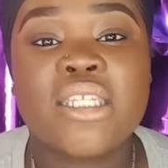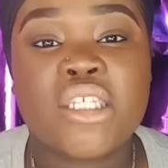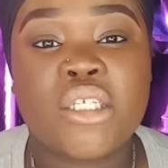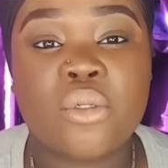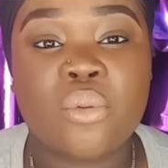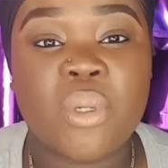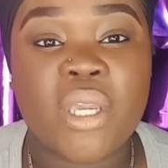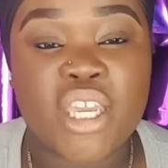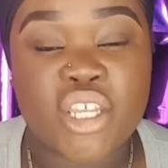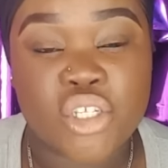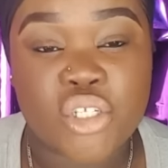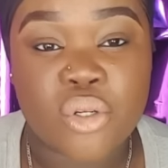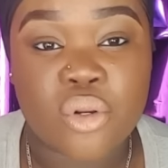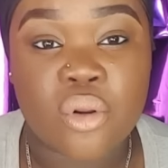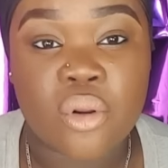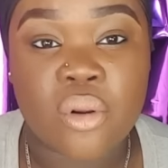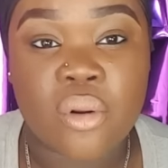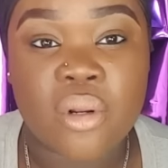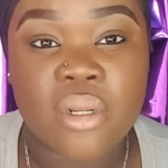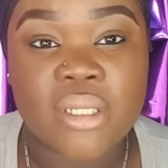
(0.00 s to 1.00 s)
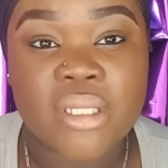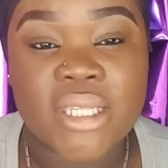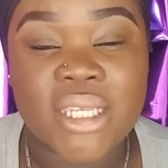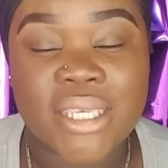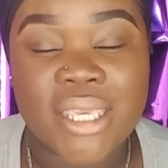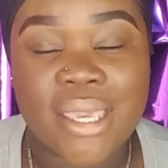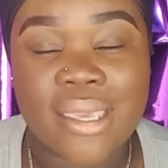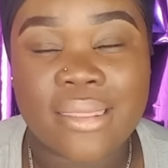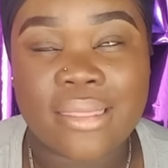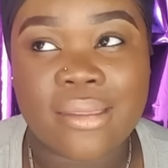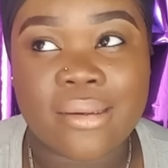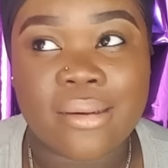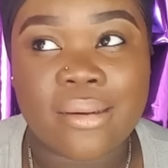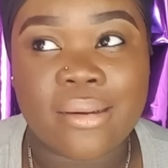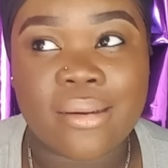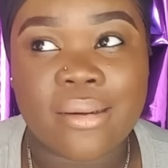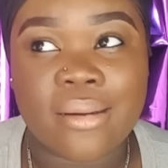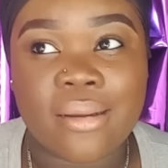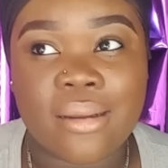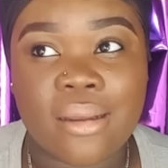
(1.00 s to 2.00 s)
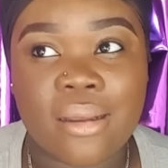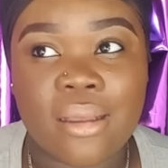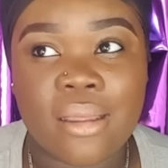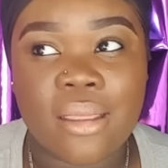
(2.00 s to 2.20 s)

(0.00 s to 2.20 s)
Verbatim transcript: to enter to get the